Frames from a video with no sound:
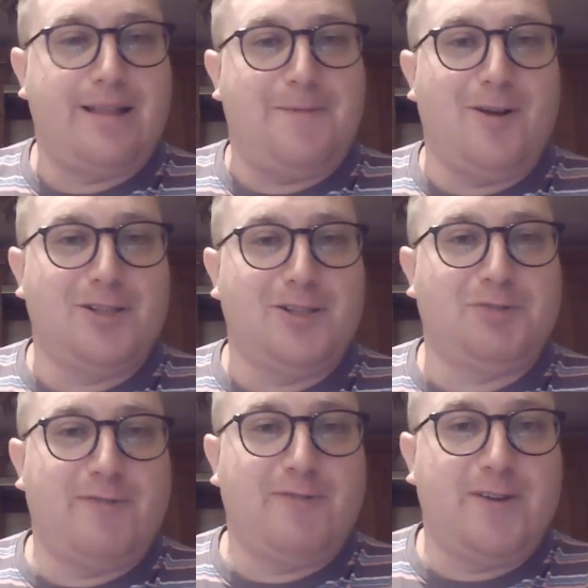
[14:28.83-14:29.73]
To be
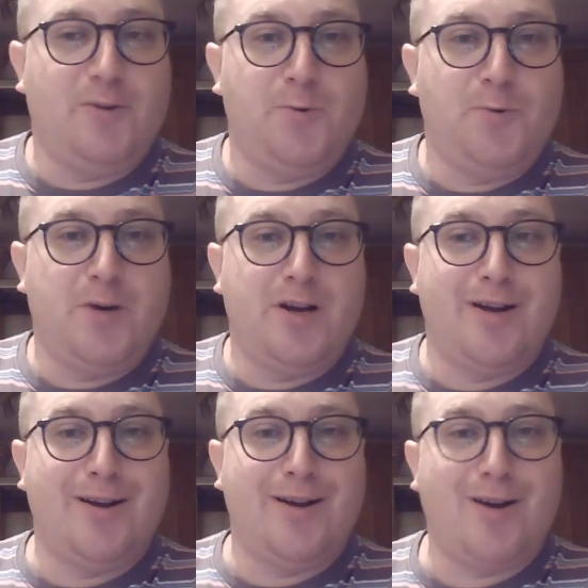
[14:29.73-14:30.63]
honest with you,
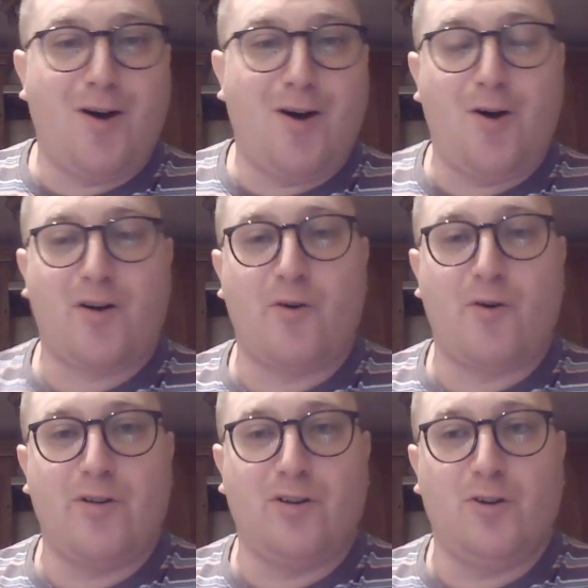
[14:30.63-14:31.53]

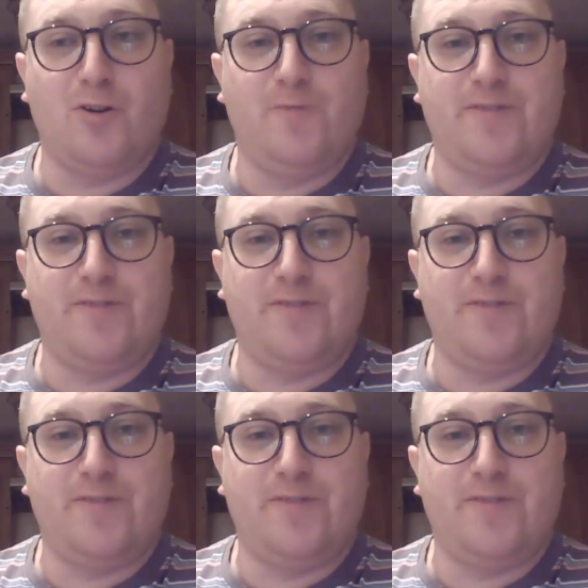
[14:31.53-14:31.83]
going on